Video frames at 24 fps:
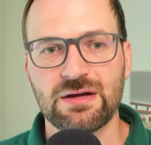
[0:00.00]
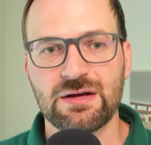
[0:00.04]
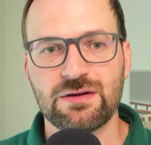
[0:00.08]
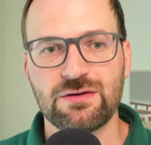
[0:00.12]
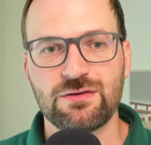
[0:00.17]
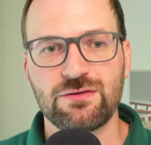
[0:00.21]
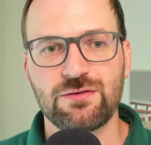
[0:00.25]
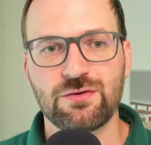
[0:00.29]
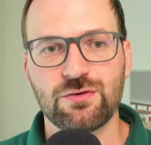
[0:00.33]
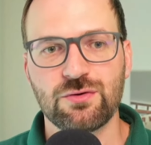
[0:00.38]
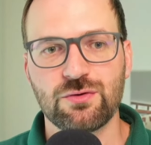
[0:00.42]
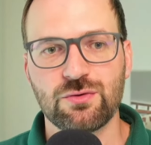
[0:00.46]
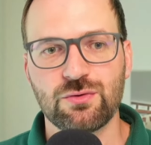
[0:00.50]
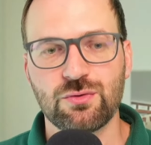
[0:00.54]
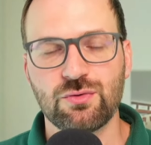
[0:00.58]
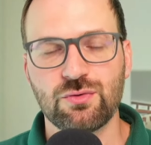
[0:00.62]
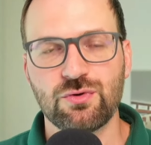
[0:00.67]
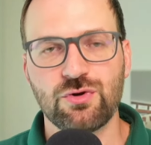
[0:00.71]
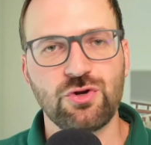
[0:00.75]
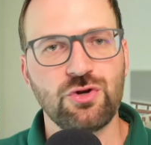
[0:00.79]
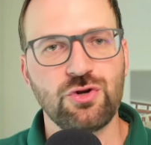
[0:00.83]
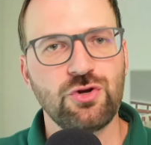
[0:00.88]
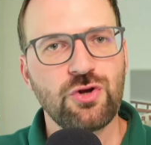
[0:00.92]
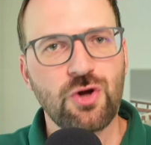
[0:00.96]
to
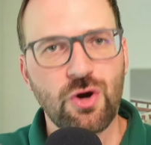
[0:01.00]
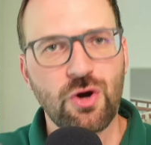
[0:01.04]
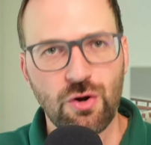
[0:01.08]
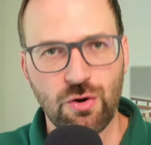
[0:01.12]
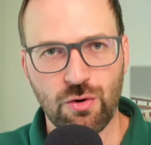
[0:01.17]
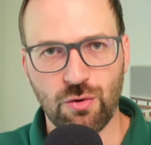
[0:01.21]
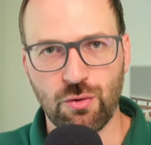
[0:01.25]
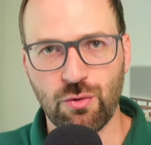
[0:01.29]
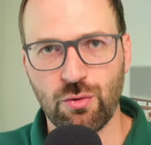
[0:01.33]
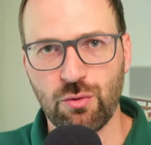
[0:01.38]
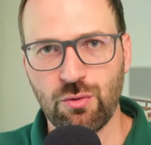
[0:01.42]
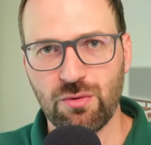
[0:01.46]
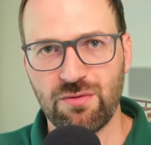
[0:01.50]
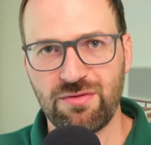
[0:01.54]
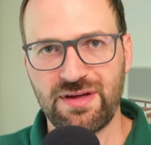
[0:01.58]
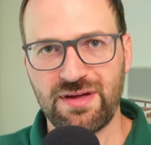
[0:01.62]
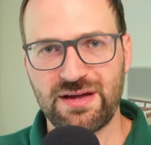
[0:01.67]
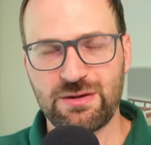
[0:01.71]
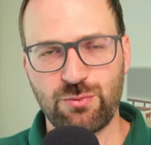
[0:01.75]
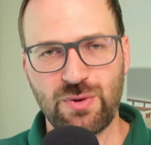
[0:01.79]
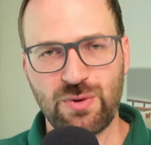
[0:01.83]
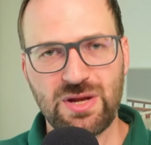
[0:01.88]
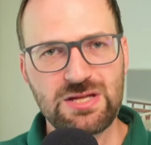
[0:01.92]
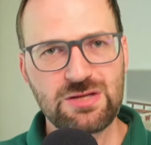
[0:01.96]
know that
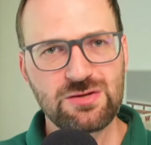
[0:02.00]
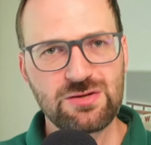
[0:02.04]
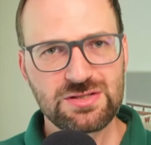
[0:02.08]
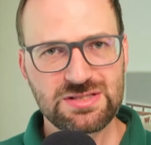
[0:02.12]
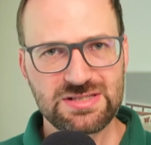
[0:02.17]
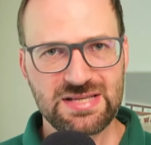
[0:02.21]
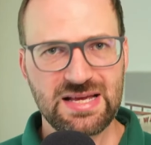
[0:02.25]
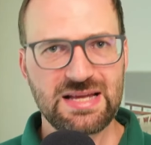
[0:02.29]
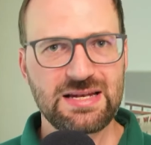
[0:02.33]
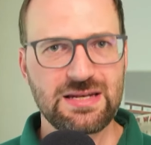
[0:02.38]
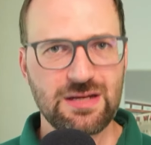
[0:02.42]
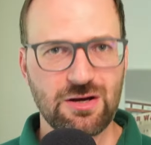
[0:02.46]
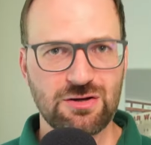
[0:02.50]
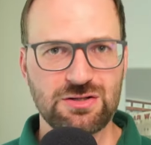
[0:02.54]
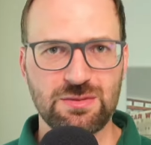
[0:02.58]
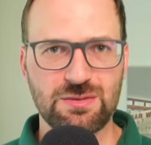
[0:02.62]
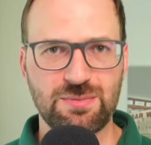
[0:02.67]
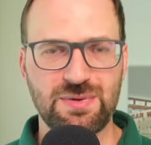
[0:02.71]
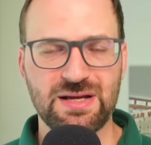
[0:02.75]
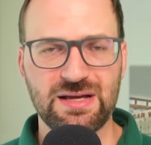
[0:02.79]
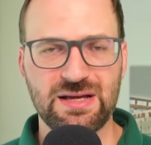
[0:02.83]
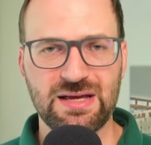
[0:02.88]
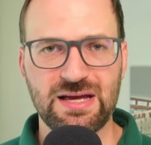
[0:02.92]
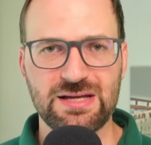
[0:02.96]
when you send out your
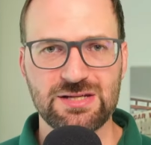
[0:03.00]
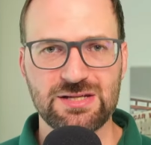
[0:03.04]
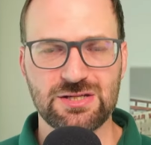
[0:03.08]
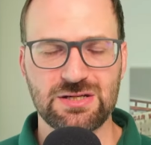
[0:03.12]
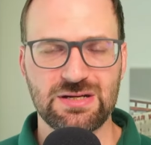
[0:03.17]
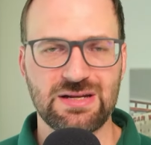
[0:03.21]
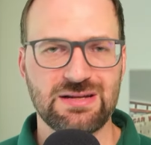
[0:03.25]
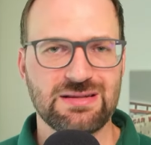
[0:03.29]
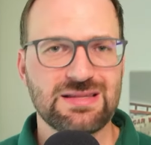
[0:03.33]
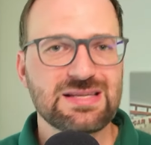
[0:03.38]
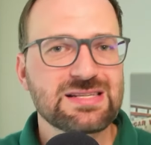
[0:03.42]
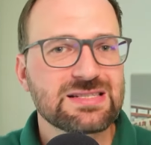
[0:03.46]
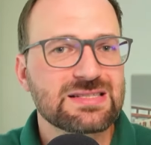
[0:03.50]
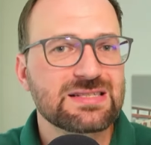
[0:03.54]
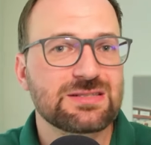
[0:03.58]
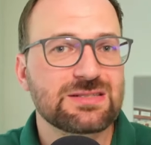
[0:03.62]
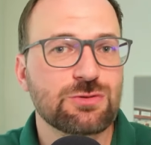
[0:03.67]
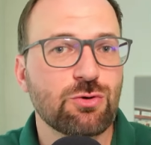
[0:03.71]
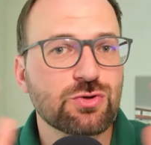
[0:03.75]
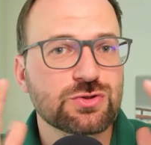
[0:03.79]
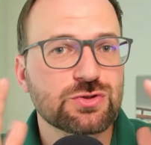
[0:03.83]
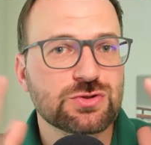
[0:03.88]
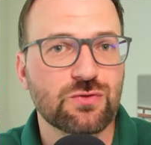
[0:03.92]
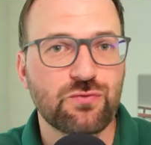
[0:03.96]
application, and this is
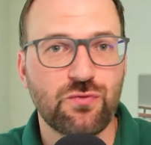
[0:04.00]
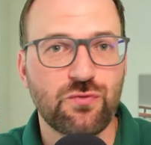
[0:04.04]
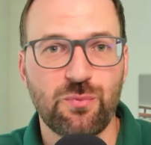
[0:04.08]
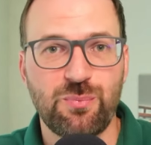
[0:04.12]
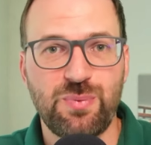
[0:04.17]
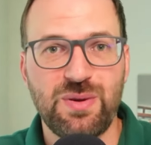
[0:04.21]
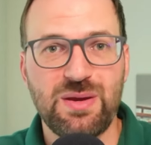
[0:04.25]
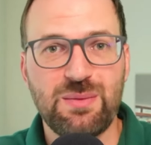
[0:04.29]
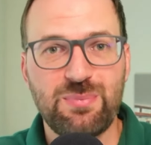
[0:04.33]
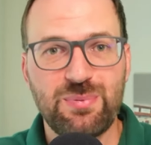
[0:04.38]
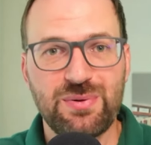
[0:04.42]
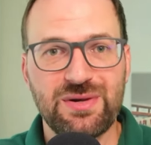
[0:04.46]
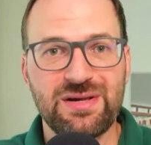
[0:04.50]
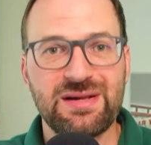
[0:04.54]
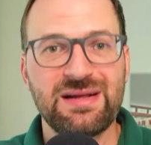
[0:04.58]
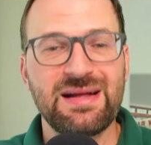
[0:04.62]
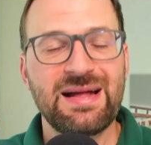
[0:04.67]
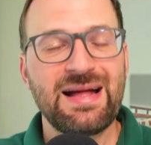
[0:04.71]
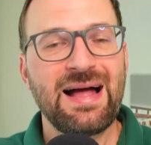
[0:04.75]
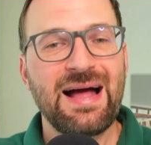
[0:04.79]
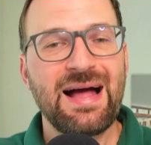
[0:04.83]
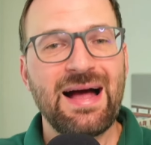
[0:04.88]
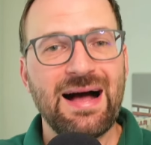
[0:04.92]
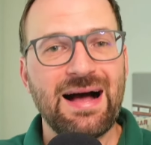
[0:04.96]
also for people
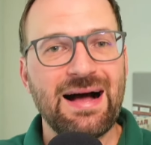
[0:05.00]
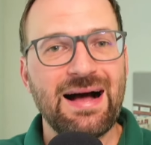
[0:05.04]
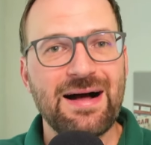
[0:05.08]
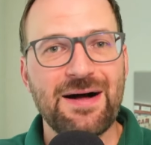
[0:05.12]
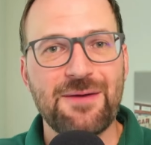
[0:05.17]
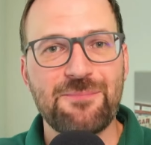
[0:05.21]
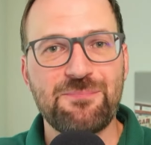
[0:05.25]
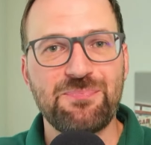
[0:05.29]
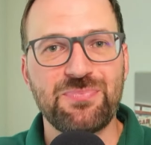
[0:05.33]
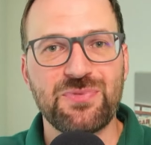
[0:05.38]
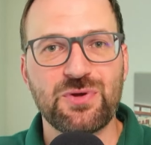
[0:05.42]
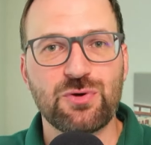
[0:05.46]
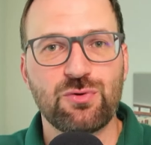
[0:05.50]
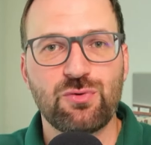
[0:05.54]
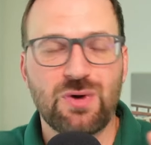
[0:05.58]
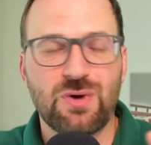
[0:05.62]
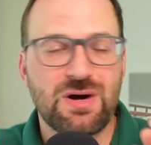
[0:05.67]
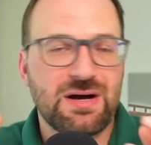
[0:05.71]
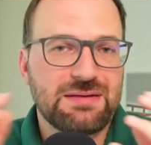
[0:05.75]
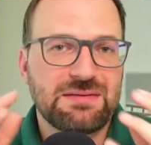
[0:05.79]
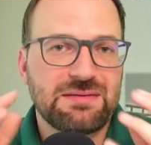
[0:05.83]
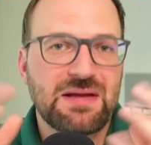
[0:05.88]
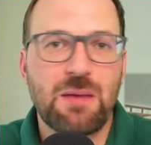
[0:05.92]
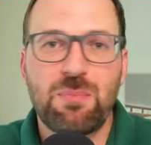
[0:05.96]
um, who
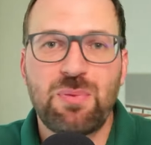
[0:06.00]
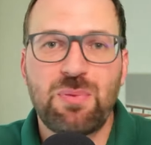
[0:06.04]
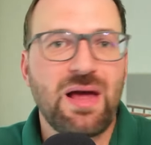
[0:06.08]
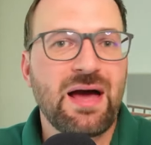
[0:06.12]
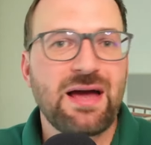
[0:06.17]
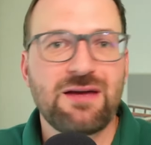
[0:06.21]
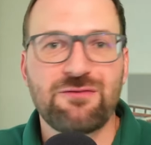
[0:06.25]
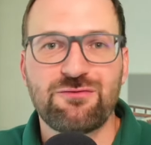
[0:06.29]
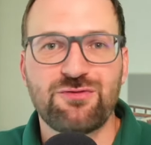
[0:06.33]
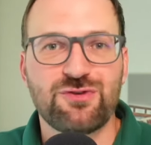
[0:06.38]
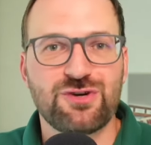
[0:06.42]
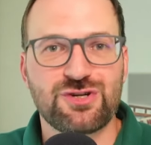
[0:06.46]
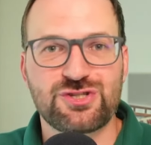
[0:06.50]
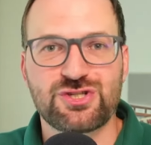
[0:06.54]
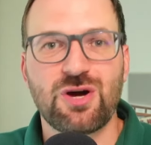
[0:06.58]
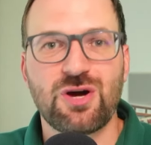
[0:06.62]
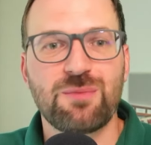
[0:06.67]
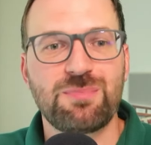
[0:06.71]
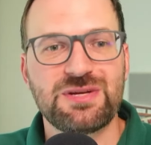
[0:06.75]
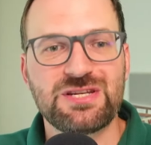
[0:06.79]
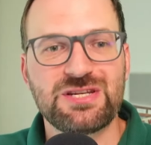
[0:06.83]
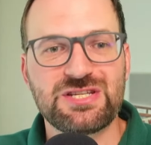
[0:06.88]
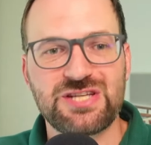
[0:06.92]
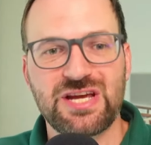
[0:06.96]
are applying for a job
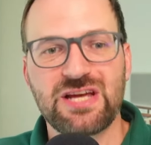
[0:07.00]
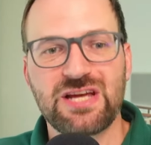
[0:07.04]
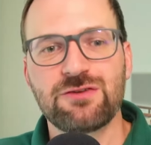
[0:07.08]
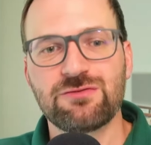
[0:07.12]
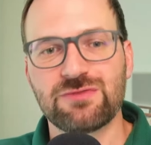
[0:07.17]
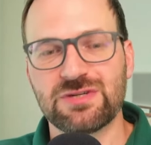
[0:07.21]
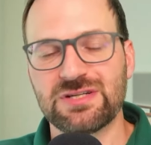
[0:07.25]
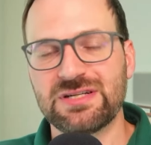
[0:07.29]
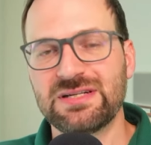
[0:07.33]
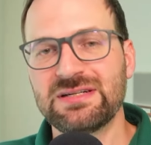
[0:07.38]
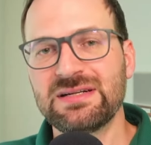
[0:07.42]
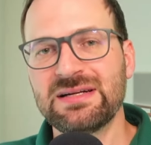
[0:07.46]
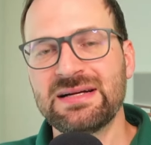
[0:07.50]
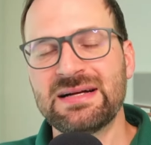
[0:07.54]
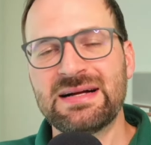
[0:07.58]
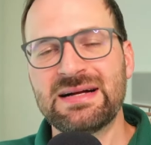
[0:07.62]
in general,